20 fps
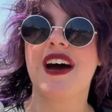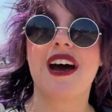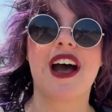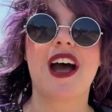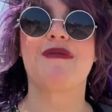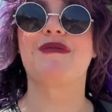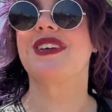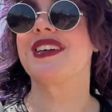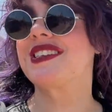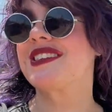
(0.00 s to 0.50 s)

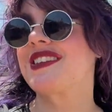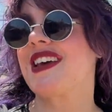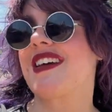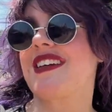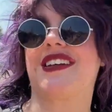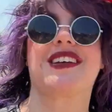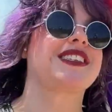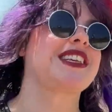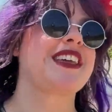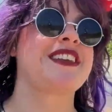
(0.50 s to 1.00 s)
I'm
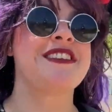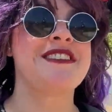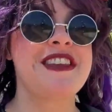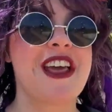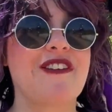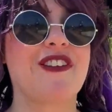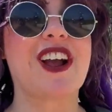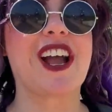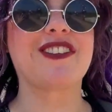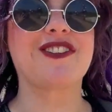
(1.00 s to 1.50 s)
excited because I
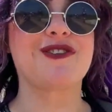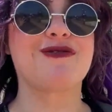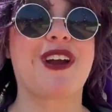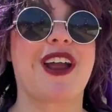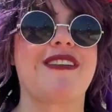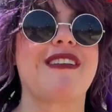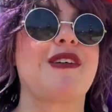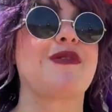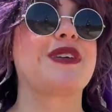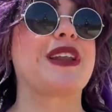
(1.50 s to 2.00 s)
never got to
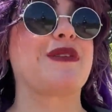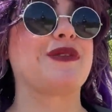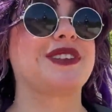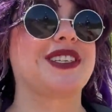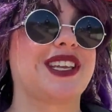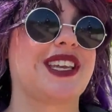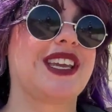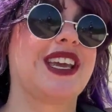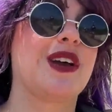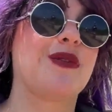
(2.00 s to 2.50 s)
ride that when I was
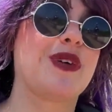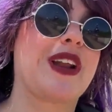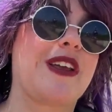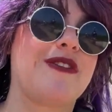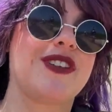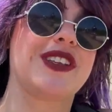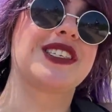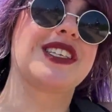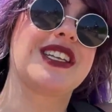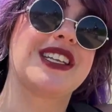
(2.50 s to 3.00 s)
a kid when I
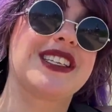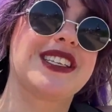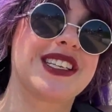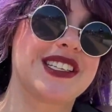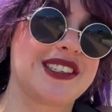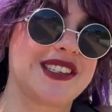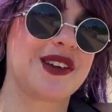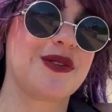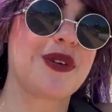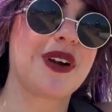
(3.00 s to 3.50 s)
visited
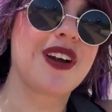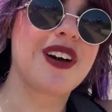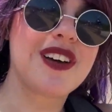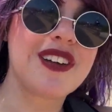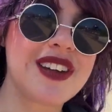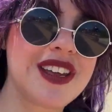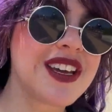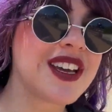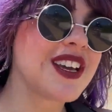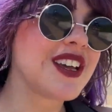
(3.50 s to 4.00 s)
Disney World.